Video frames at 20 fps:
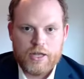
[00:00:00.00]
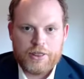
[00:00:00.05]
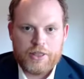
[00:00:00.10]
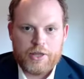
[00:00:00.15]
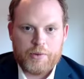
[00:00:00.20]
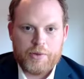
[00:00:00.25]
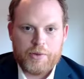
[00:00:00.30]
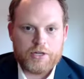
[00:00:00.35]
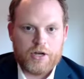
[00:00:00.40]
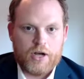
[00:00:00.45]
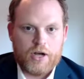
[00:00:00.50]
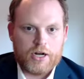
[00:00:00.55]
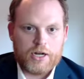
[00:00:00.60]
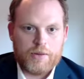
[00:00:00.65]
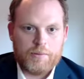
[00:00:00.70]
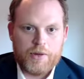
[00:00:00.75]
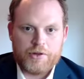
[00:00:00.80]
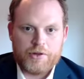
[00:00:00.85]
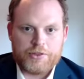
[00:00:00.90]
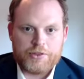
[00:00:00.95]
Then we talk
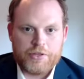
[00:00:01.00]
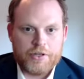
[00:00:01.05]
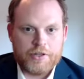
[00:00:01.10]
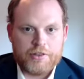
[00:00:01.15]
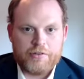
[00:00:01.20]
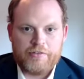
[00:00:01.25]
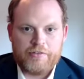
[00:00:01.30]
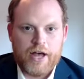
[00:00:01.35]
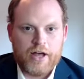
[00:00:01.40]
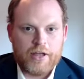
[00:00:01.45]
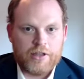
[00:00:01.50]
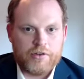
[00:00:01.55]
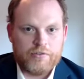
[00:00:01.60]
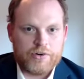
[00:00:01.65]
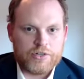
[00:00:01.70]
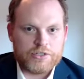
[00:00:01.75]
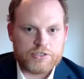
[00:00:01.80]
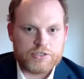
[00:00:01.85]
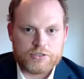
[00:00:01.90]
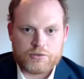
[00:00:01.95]
about the value
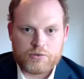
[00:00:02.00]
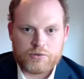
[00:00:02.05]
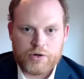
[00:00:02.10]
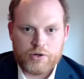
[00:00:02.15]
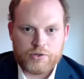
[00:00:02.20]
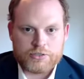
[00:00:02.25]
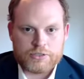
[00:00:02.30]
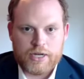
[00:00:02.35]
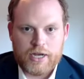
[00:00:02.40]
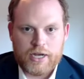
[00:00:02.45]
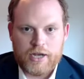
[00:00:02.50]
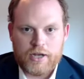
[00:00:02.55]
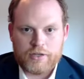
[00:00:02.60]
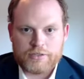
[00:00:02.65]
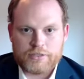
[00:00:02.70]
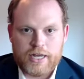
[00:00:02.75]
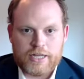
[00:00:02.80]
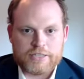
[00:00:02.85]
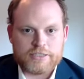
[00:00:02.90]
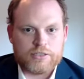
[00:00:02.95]
versus growth styles.
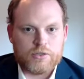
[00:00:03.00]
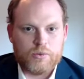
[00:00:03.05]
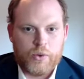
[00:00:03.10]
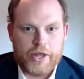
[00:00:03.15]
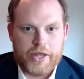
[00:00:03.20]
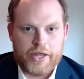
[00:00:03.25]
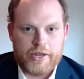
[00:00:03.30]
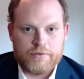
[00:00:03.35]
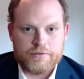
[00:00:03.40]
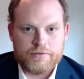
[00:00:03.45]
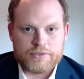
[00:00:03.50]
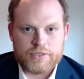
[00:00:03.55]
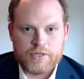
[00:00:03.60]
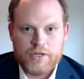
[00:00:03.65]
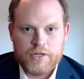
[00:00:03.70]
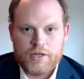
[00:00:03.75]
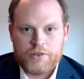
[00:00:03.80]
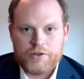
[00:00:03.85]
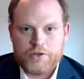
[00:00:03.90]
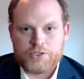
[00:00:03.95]
That's the waves.
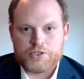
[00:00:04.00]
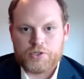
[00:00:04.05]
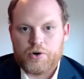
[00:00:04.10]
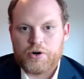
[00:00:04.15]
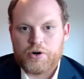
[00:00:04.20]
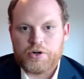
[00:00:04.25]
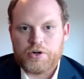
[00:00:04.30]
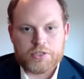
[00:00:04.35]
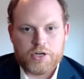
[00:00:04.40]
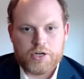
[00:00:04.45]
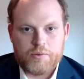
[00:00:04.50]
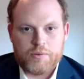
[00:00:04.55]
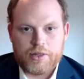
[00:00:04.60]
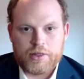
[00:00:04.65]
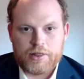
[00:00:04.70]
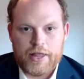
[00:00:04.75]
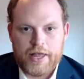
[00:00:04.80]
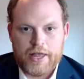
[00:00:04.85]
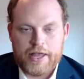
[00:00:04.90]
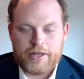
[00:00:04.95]
They're shorter term in
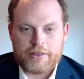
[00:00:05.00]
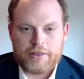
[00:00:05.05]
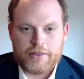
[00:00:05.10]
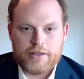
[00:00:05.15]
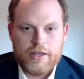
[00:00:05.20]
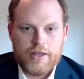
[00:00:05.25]
length.